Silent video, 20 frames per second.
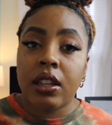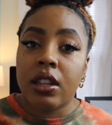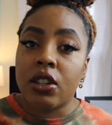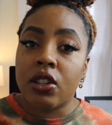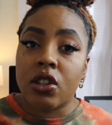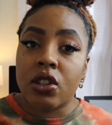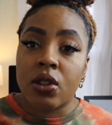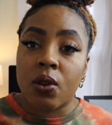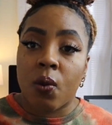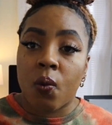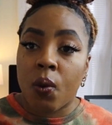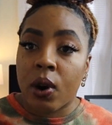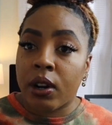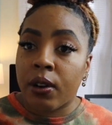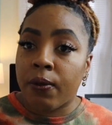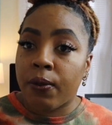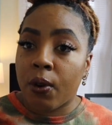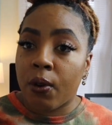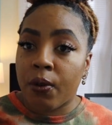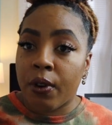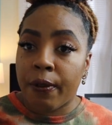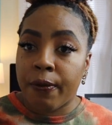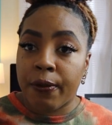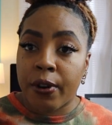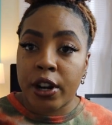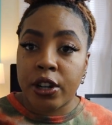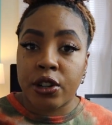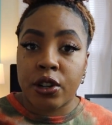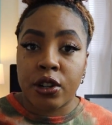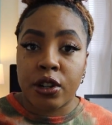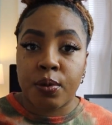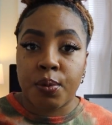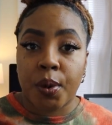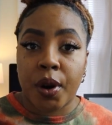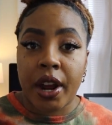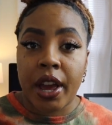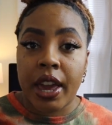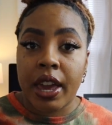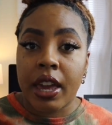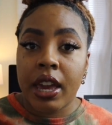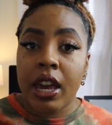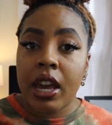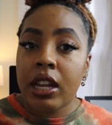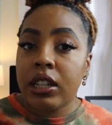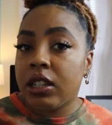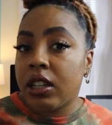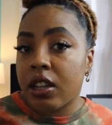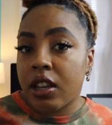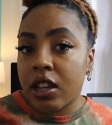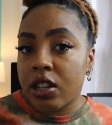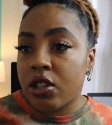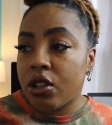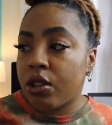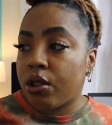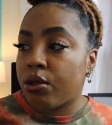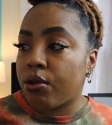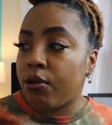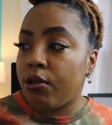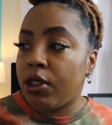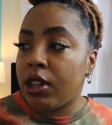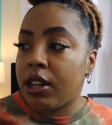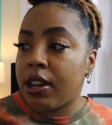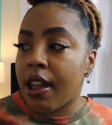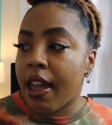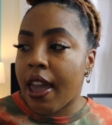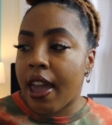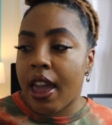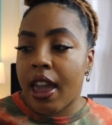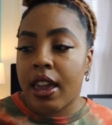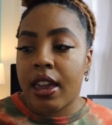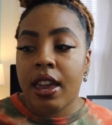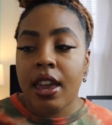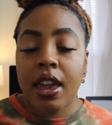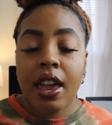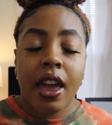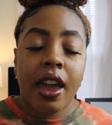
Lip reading: This is a wonderful refresher spray to get you through the day,